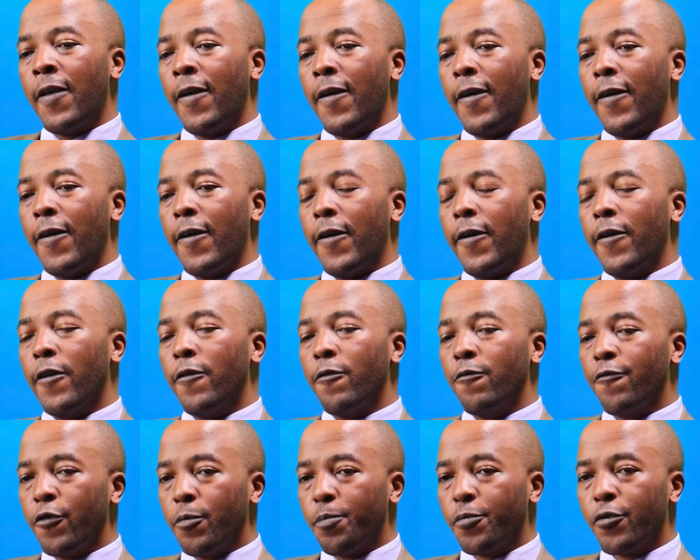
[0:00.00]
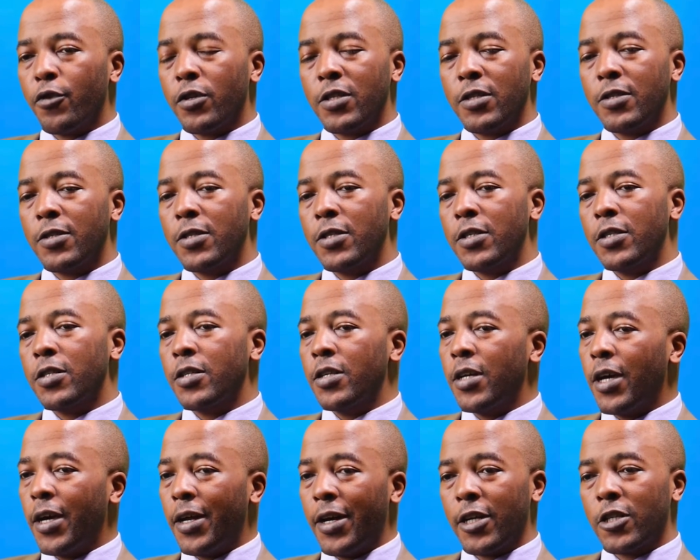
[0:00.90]
for processing
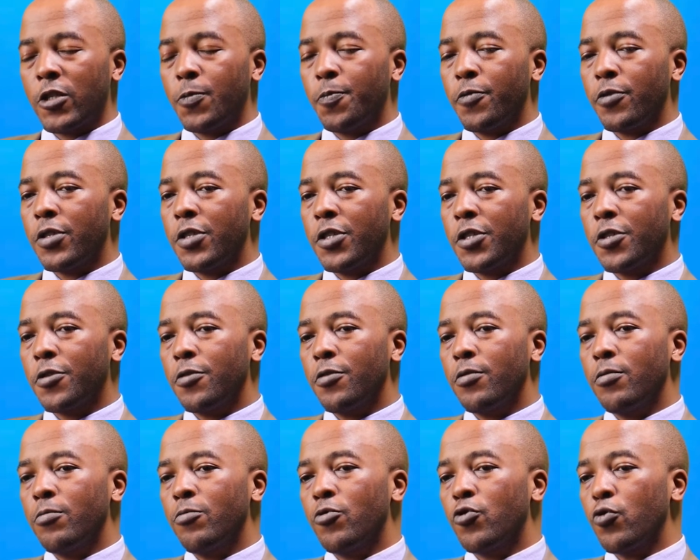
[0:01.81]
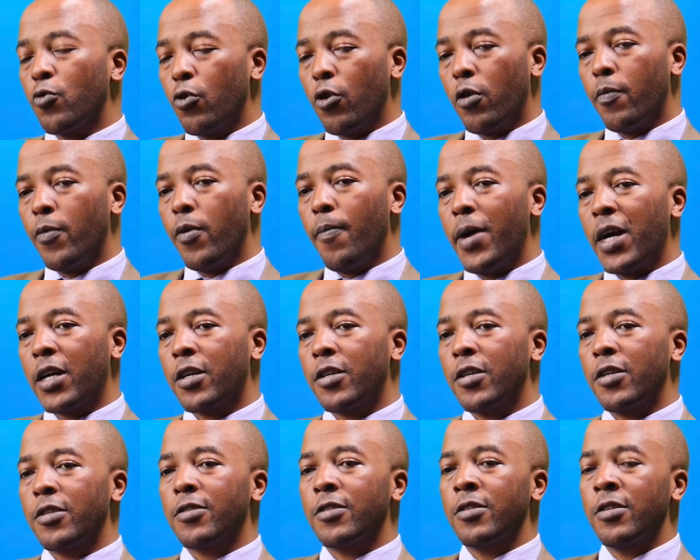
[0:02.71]
and exportation to global
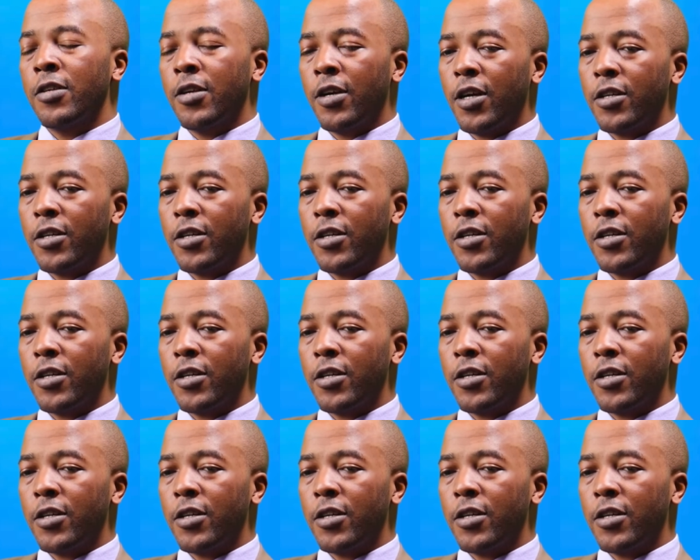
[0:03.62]
markets